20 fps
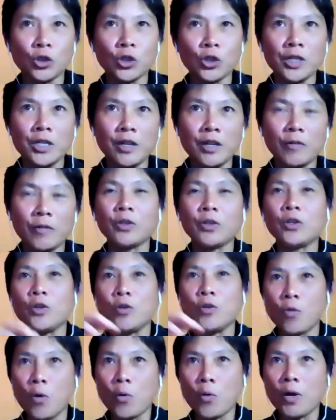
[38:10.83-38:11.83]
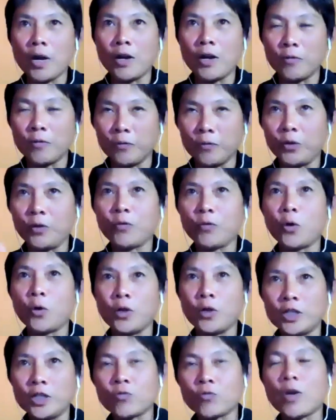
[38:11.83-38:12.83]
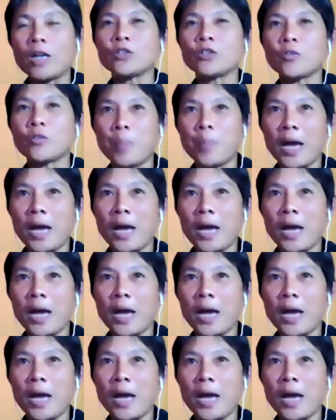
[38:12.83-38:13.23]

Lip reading: journey of the hero kind of following these rites of